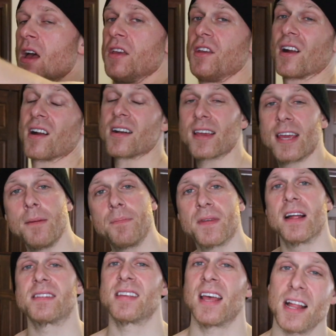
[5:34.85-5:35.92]
you're gonna keep
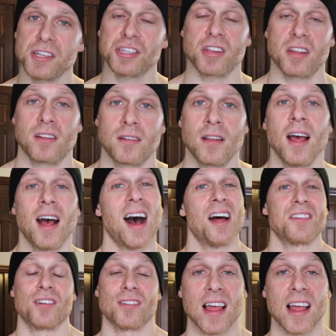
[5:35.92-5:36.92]
that tension on your